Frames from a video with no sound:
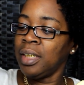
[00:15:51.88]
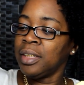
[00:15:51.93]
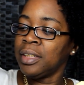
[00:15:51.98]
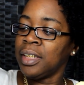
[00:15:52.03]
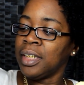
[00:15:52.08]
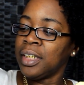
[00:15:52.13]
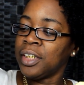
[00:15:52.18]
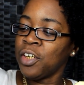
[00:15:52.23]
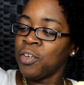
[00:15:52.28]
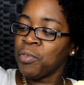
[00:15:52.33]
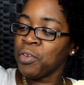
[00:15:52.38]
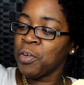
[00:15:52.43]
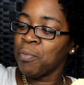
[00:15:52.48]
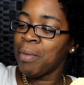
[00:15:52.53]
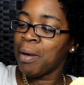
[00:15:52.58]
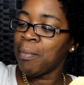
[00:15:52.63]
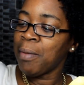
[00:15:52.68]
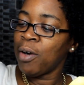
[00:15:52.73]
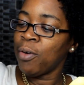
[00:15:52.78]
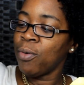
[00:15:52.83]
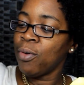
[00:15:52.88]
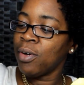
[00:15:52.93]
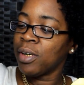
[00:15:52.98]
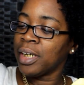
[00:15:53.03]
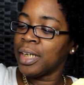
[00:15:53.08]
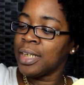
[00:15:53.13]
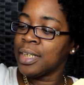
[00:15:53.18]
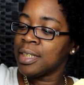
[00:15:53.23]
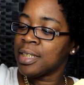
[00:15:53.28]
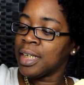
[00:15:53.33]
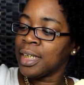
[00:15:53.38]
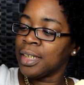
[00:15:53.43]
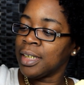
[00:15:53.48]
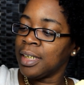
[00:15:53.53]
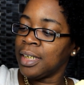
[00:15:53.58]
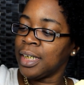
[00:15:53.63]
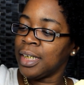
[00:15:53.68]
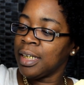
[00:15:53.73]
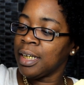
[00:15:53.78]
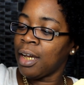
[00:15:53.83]
Yeah, don't worry about my water intake
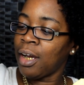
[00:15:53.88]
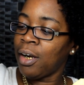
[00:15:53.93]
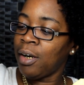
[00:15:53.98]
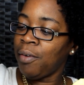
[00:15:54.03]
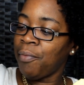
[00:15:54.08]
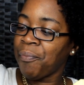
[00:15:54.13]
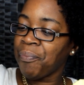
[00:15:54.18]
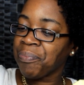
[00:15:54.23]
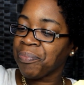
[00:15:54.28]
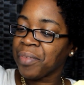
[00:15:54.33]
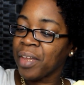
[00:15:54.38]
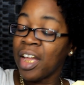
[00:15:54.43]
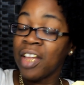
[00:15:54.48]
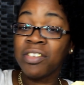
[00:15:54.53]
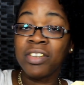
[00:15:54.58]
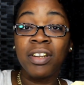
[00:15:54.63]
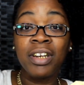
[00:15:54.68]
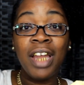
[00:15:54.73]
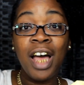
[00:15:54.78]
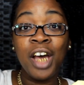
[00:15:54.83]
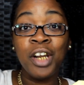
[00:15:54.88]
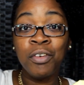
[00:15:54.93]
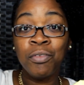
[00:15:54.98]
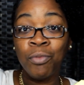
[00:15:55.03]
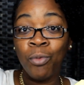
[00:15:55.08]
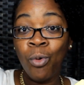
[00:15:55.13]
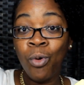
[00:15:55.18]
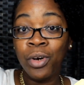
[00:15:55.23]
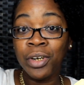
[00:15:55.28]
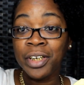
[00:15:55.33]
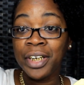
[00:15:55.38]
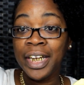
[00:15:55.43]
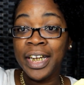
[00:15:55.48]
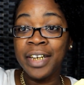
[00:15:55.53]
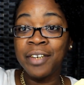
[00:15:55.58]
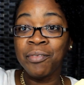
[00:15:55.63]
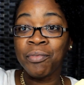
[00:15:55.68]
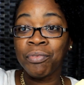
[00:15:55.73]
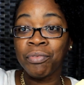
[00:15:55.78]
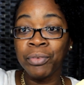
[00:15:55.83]
today, y'all. There's a lot of water
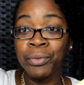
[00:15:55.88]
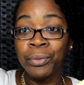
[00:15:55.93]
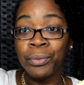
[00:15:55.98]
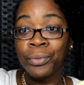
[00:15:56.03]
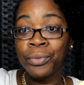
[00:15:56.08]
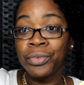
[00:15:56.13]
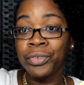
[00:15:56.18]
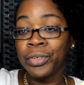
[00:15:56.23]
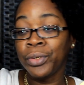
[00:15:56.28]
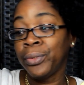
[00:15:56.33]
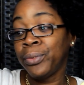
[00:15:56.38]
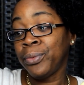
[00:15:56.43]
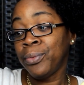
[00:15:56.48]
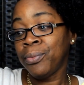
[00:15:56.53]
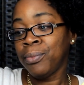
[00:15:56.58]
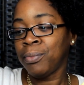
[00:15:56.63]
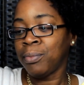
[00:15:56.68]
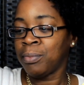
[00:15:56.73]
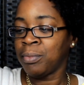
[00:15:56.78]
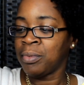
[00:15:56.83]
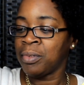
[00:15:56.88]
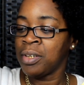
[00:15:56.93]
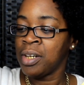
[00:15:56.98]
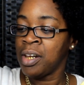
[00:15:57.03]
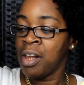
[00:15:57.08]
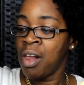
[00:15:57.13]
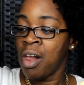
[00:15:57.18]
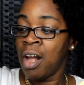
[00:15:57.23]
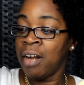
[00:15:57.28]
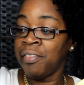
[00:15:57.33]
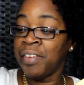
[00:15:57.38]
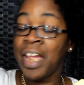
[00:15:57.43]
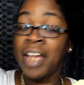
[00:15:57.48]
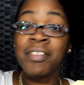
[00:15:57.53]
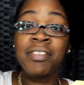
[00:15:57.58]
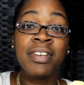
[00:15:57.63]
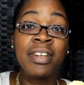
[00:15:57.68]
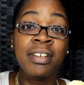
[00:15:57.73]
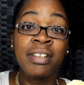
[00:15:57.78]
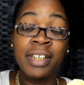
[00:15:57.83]
in fruit, so
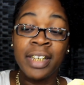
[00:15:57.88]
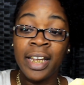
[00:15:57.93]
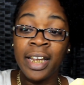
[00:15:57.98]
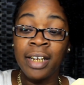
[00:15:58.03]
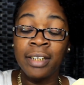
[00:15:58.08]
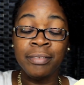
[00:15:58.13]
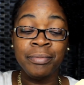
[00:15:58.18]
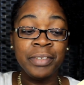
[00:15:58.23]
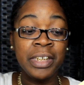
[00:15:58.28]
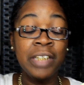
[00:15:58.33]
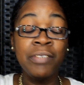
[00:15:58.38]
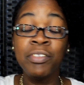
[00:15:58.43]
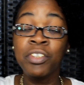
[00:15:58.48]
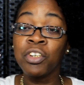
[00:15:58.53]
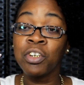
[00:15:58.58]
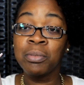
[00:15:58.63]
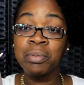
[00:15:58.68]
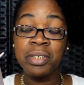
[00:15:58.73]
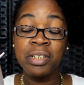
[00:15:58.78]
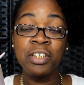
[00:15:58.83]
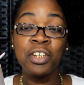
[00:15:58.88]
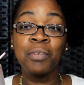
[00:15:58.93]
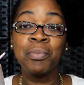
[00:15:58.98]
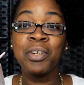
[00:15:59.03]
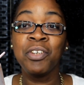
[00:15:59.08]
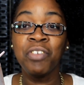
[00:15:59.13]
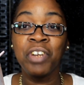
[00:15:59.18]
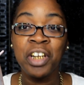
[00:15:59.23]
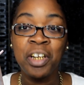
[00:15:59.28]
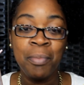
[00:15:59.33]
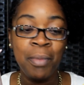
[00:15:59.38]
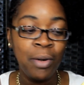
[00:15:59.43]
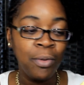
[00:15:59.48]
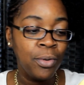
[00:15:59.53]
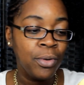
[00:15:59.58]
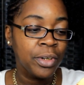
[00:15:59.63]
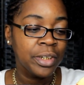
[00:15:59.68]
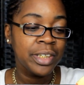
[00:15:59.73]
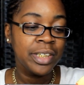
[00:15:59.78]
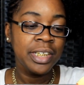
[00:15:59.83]
that still counts. Even though I'm still gonna be drinking my
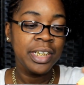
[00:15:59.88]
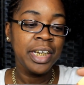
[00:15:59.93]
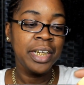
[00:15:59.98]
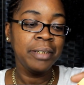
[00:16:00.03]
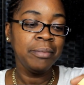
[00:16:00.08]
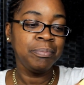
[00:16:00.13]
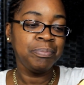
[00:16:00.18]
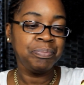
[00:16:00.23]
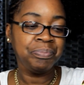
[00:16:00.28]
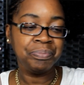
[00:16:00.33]
water today.